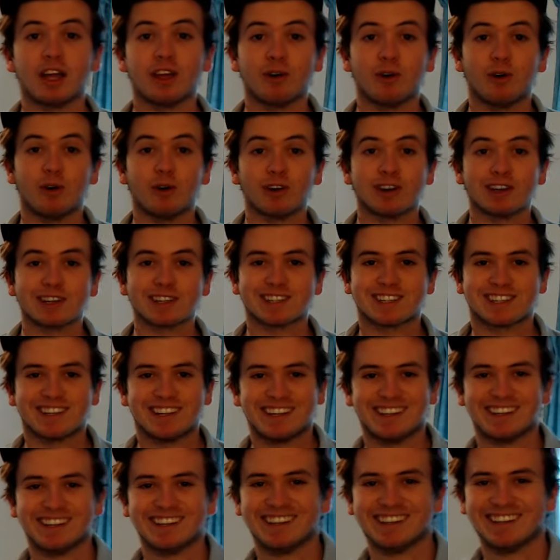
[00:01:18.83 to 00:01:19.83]
August.
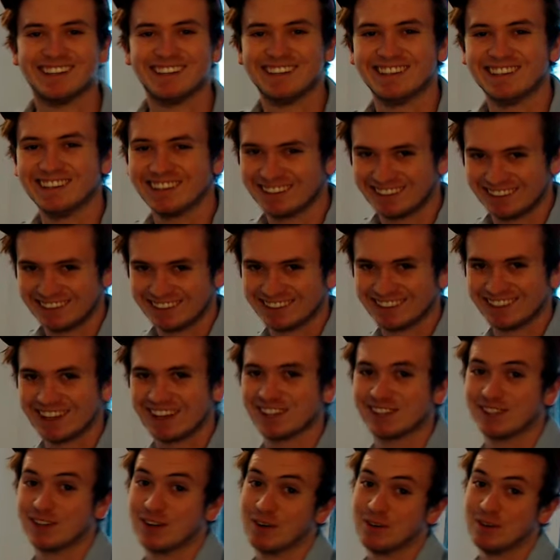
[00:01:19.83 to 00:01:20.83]
That was
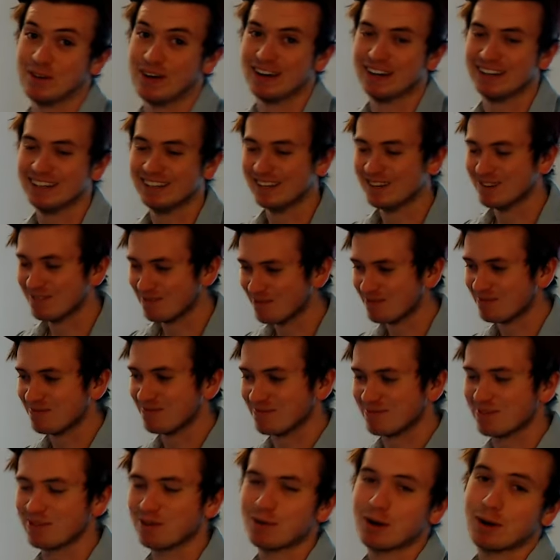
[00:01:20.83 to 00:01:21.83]
a good one.
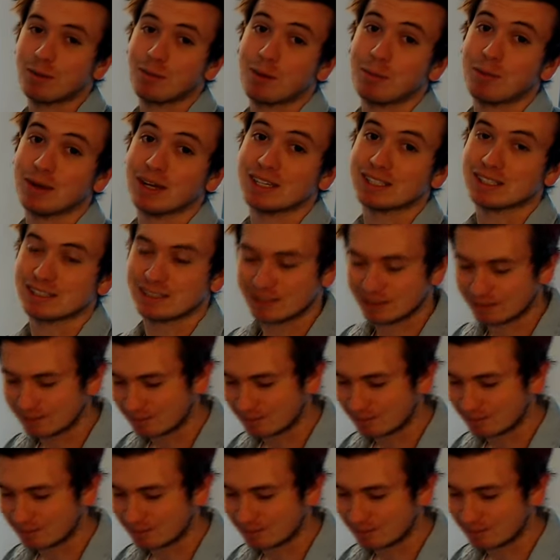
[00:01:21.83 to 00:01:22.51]
One of my best.